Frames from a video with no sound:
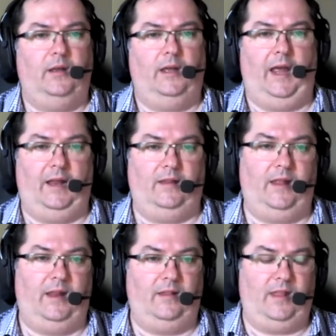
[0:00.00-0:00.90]
And
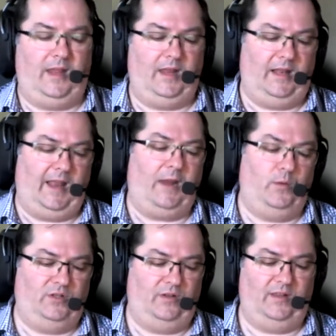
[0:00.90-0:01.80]
then the
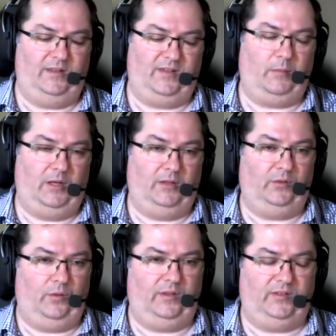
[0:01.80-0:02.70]
language of the summoners
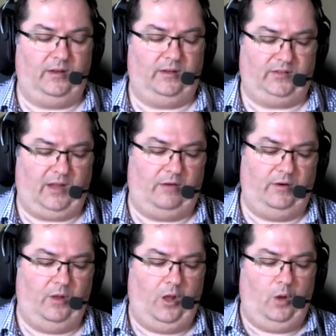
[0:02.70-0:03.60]
or the
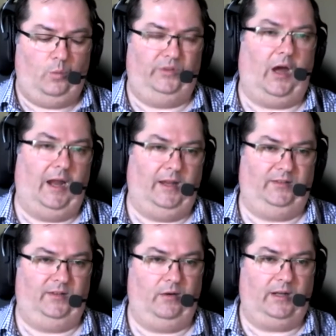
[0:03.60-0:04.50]
Saren, was High
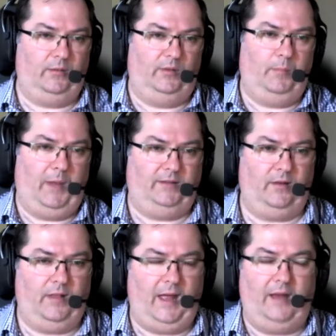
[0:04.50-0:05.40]
Assyric. It was based
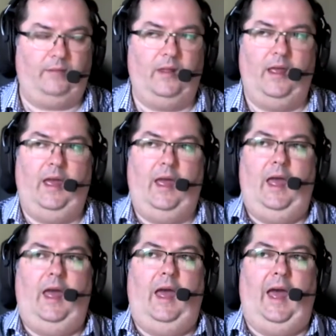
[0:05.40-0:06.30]
on that.
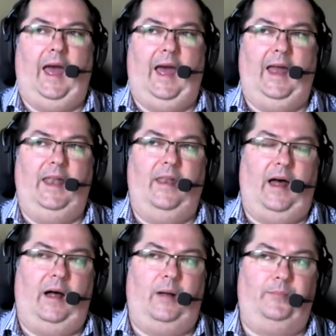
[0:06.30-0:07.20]
And
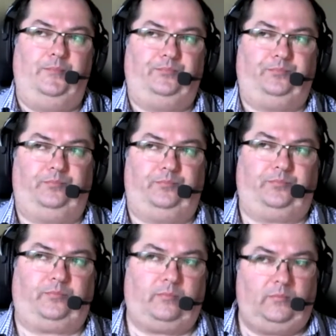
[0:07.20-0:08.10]
um,
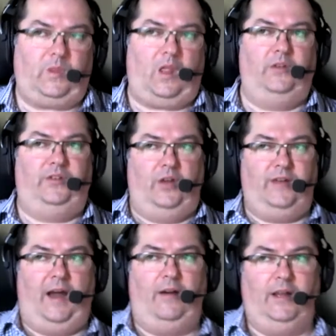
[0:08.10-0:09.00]
so
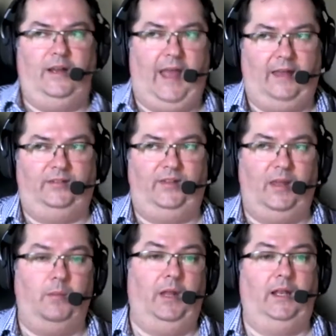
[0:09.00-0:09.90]
Darian has the
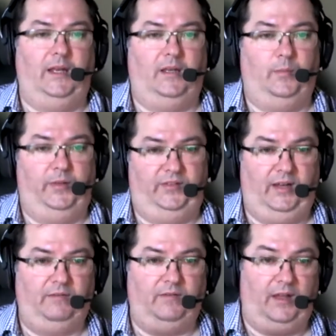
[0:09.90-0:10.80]
ability to
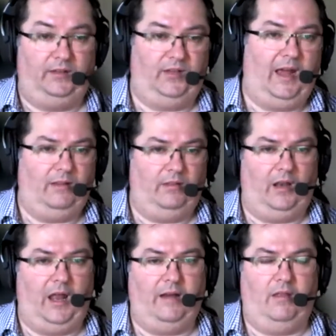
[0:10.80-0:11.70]
perceive Asai, the
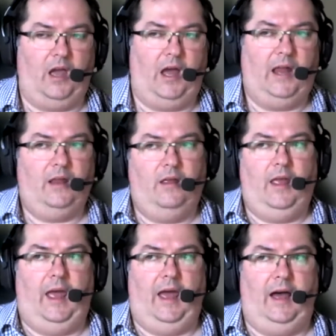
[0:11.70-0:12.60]
light of the eye,
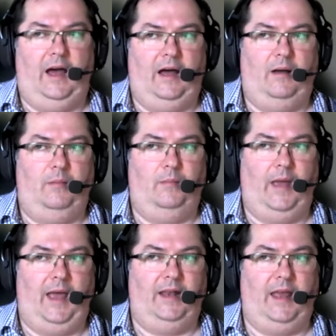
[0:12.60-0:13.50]
um,
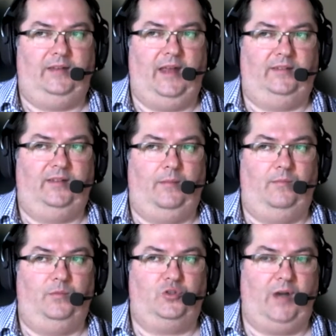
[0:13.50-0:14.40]
and has had some
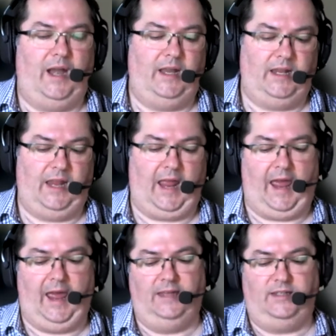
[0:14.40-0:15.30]
training
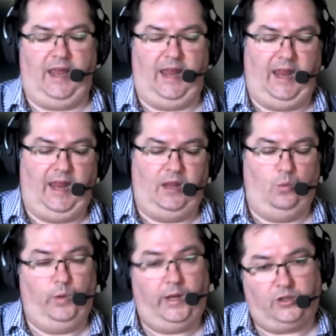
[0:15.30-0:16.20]
as a
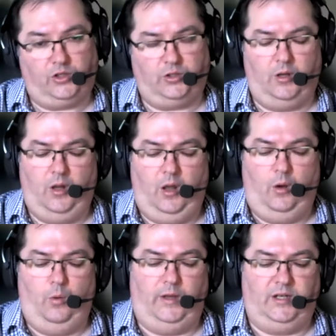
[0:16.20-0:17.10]
witch,
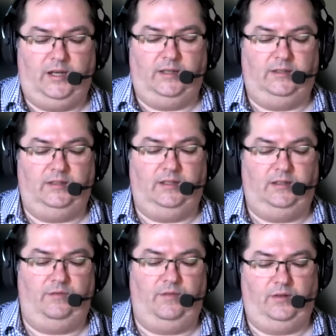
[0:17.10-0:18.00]
which is
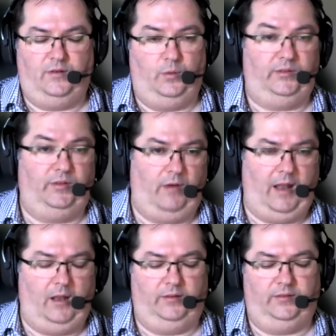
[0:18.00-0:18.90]
different to a
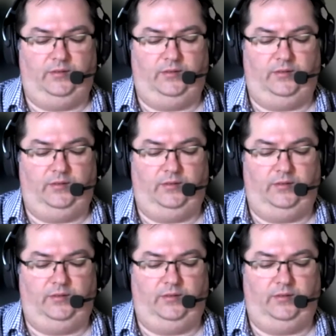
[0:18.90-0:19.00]
Seralis.